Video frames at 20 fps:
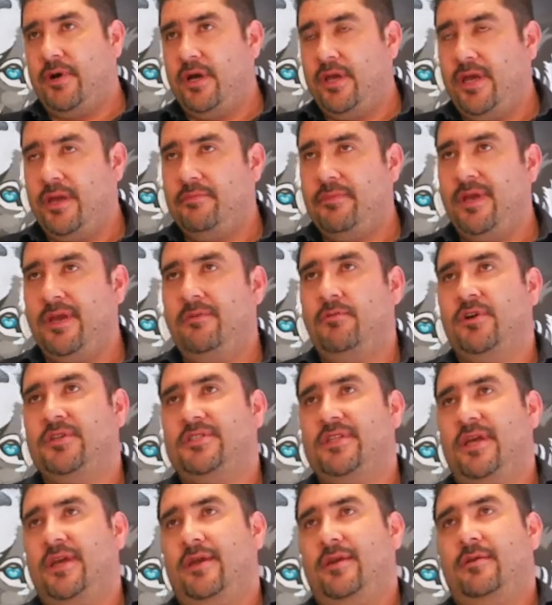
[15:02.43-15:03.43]
about him. He
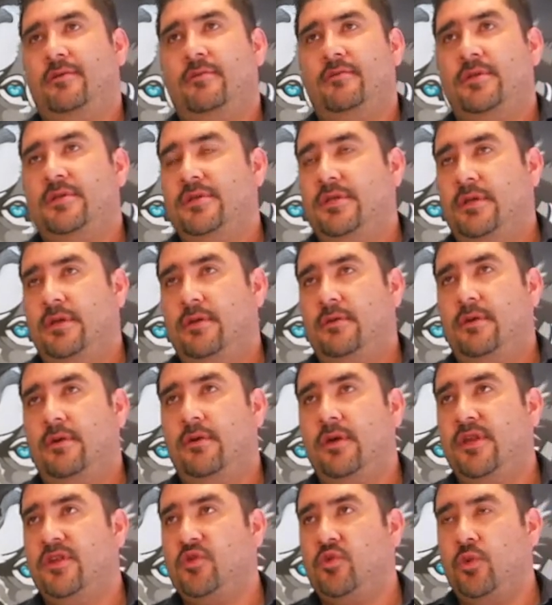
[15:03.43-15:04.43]
was like,
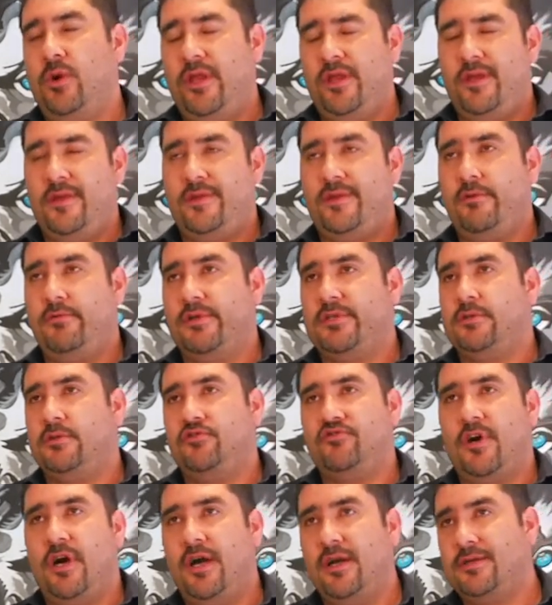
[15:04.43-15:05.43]
on his 20s, he was
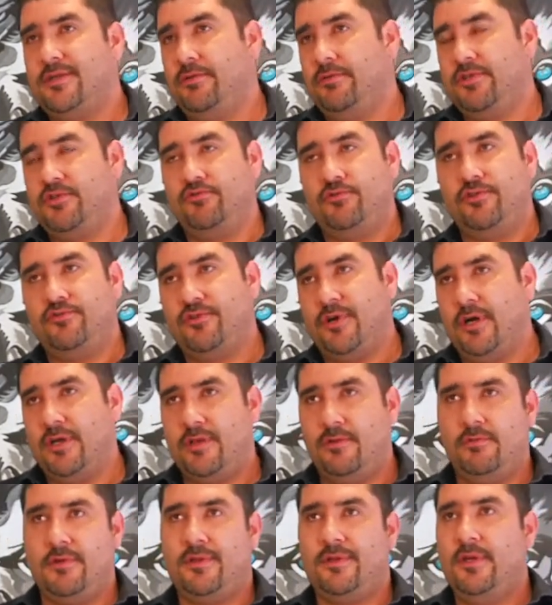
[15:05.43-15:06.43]
on drugs. He was doing
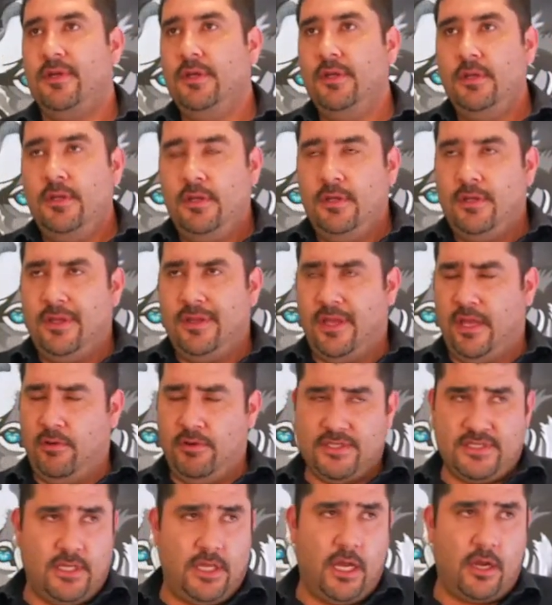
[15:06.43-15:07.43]
drugs. I think he
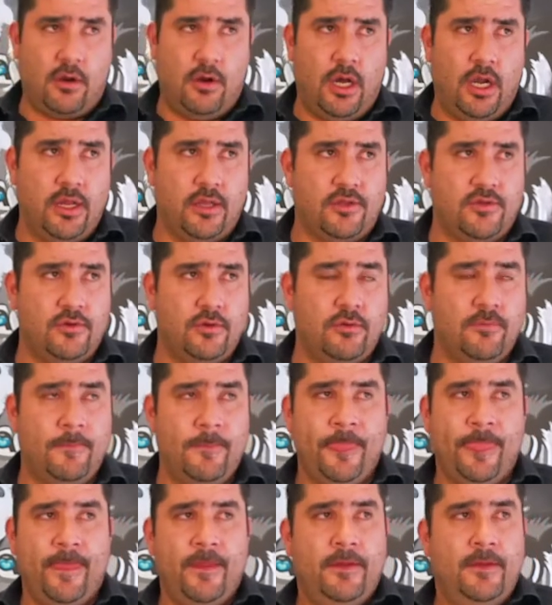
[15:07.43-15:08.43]
was an alcoholic too.
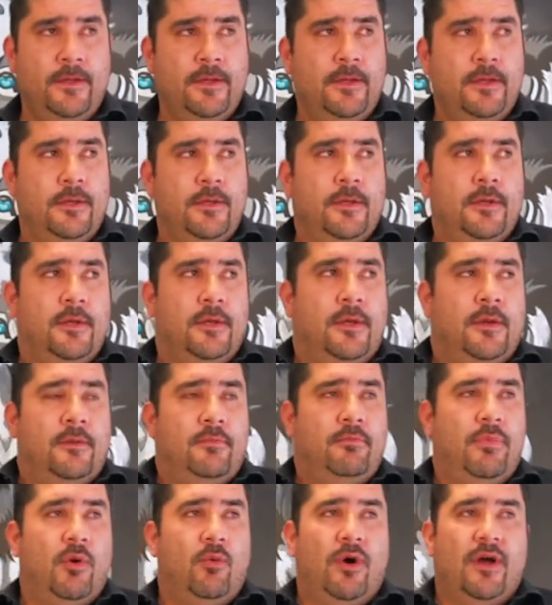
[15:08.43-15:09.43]

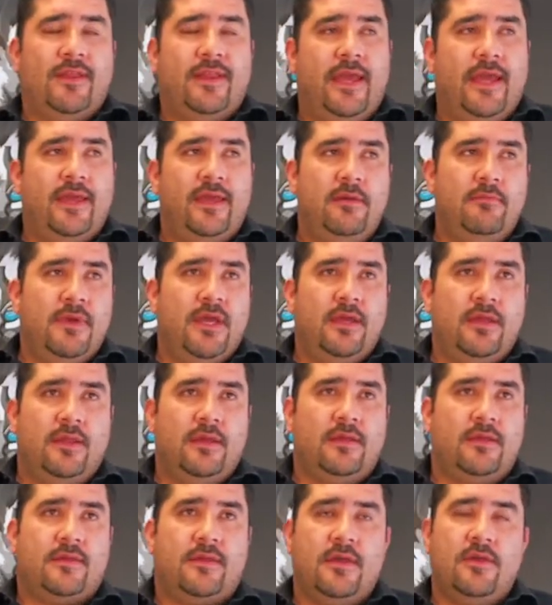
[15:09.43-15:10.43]
But one day he made
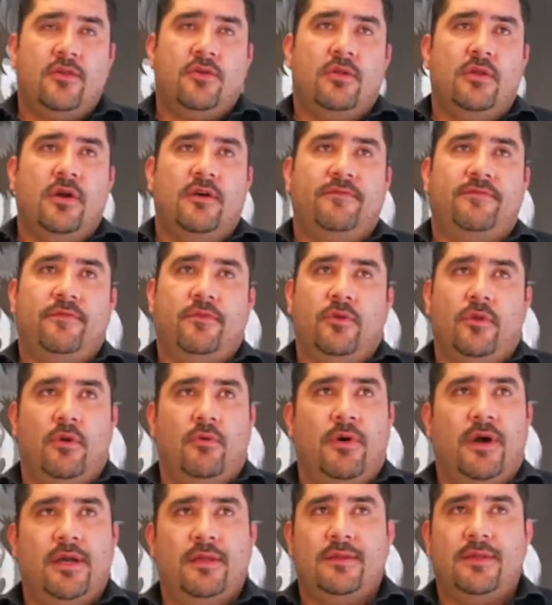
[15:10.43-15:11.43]
the decision of, you
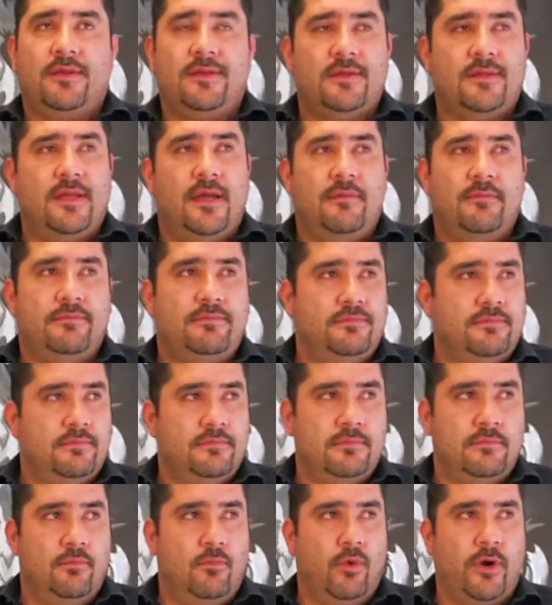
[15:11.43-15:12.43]
know what, this is not
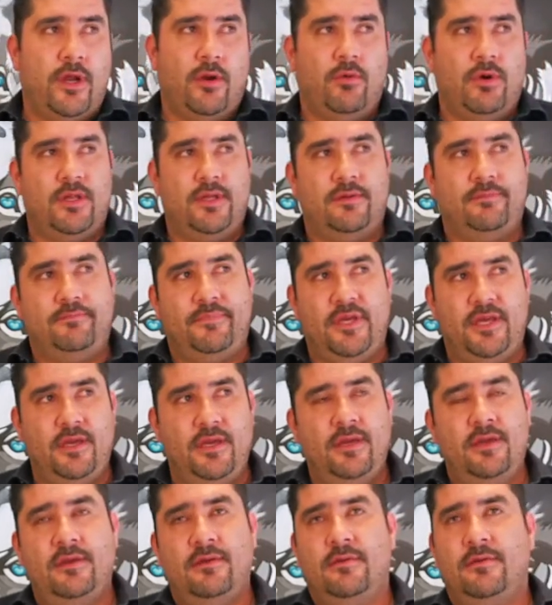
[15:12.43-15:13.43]
what I want to
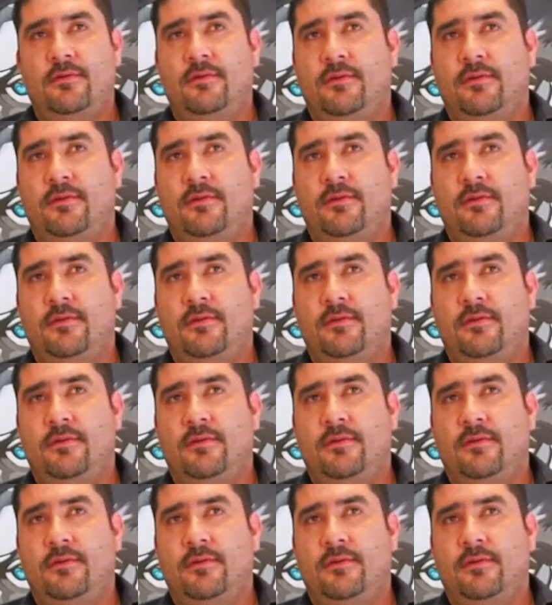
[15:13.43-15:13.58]
be.